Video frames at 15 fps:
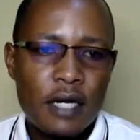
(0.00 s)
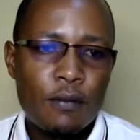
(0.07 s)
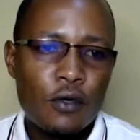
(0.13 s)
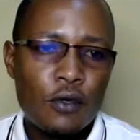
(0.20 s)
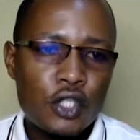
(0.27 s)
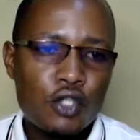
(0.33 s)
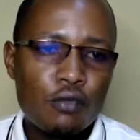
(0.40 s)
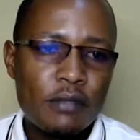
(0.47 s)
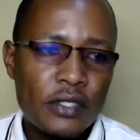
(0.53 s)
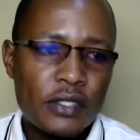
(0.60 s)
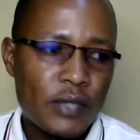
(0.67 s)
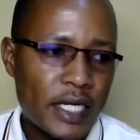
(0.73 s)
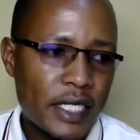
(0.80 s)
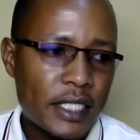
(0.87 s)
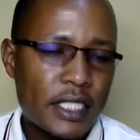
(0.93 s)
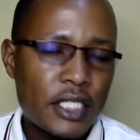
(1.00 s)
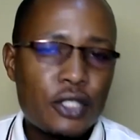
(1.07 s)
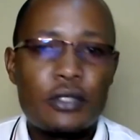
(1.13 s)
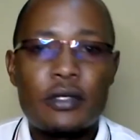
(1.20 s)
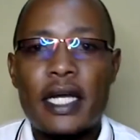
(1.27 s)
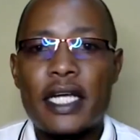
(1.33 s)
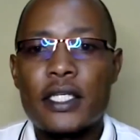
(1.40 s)
I'm going to be running the
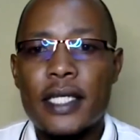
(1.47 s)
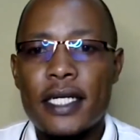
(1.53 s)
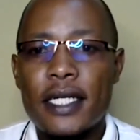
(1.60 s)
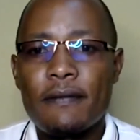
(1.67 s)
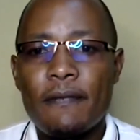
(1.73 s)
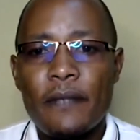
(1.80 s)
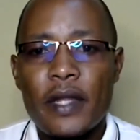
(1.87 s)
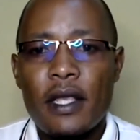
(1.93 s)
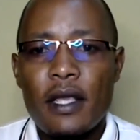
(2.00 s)
dry run.